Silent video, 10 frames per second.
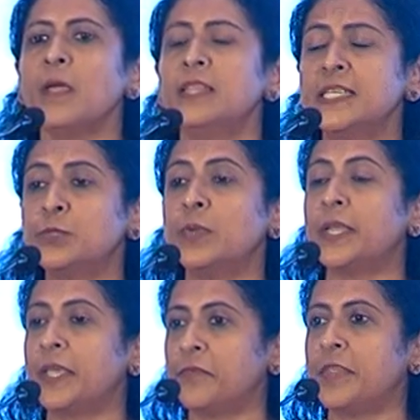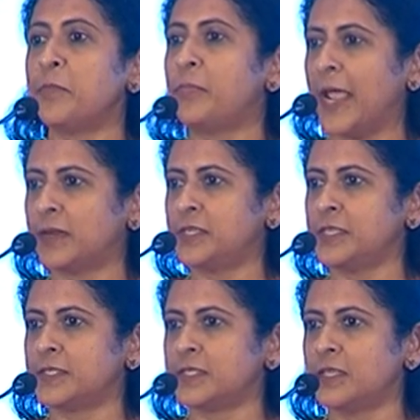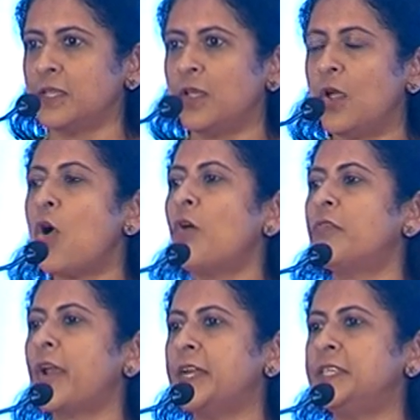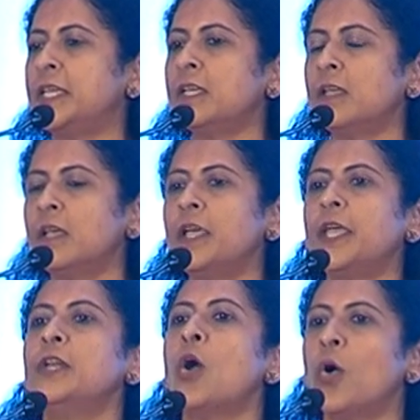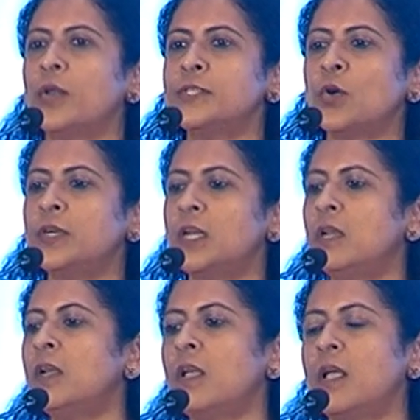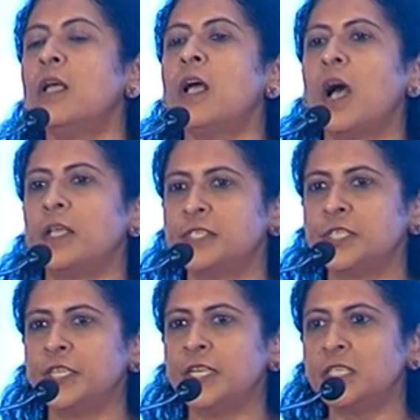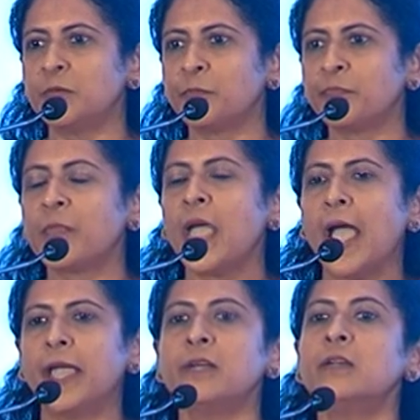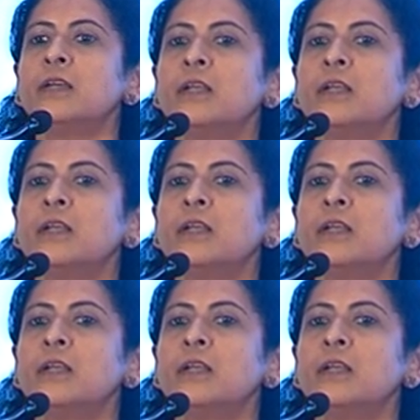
This will give them practice of writing in horizontal answer sheet and